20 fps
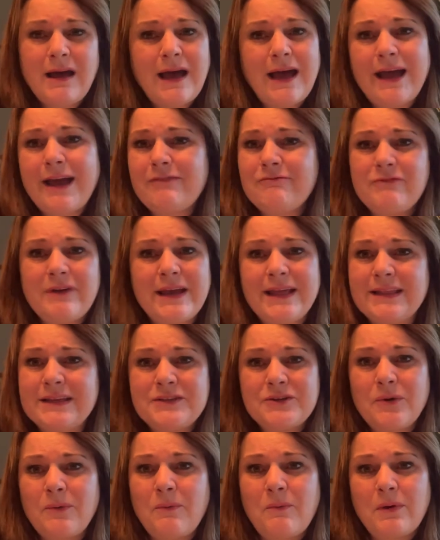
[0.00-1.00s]
I really
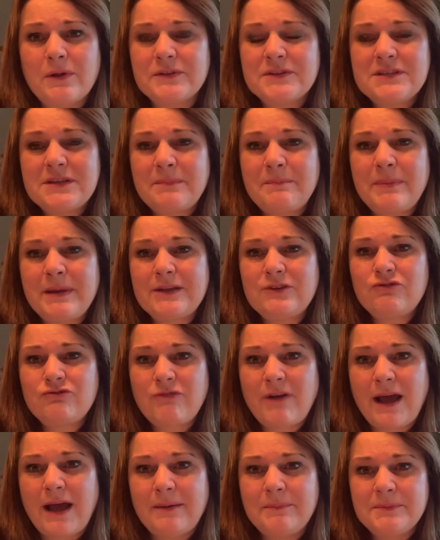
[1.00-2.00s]
don't want to be
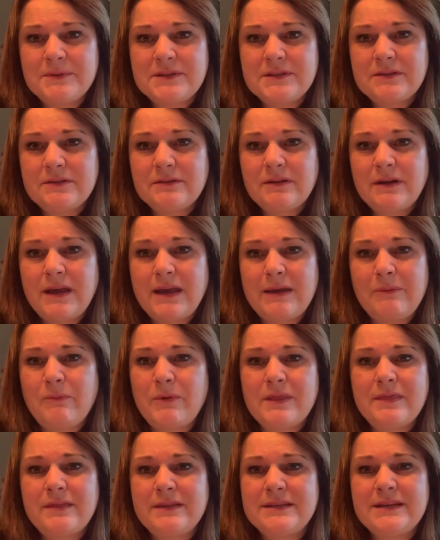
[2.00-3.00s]
trapped
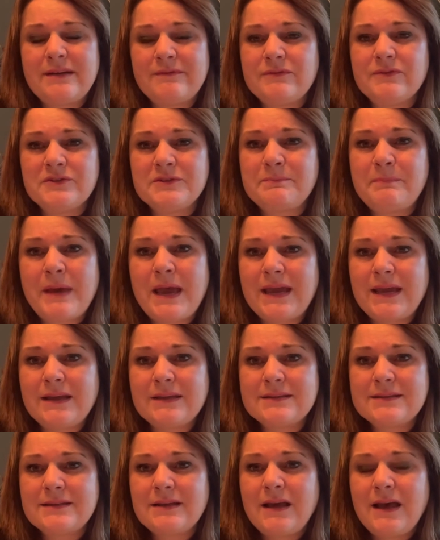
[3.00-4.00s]
with the devil's bait.